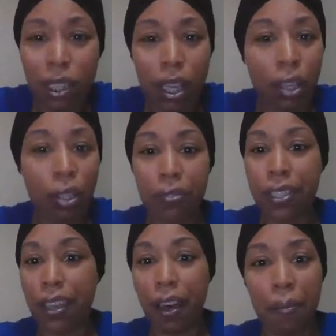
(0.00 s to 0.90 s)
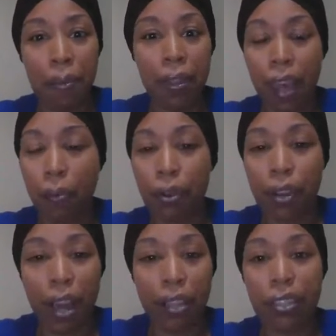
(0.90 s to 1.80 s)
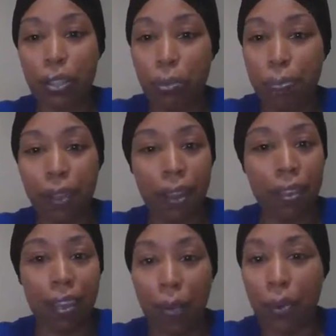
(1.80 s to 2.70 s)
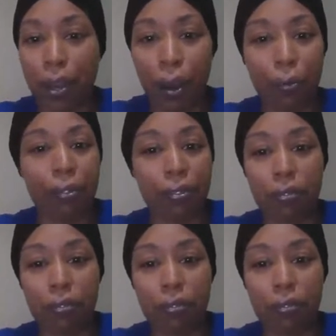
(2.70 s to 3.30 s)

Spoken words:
And you tell me that we're not stupid, that we don't.